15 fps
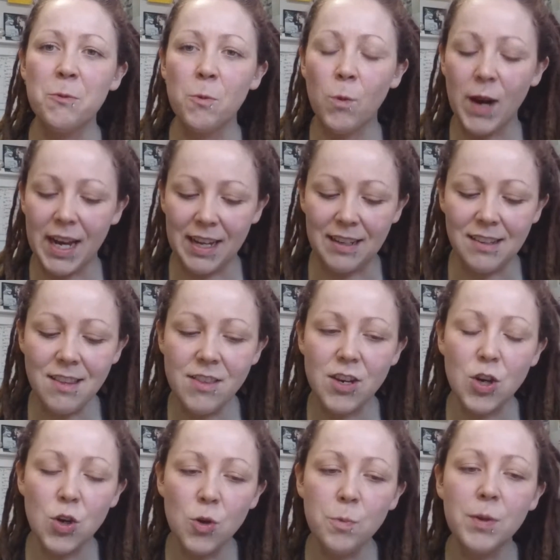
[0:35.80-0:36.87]
Well, the
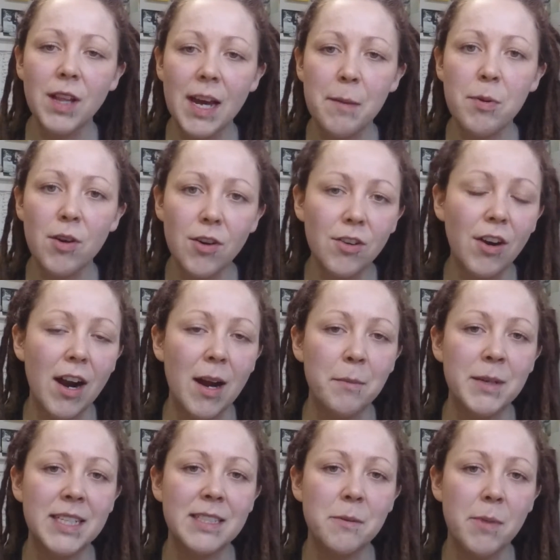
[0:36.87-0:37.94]
Hoop Play
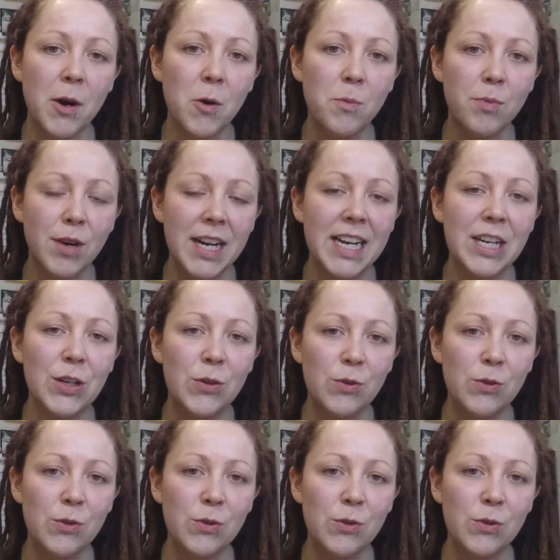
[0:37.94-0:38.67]
program is about bringing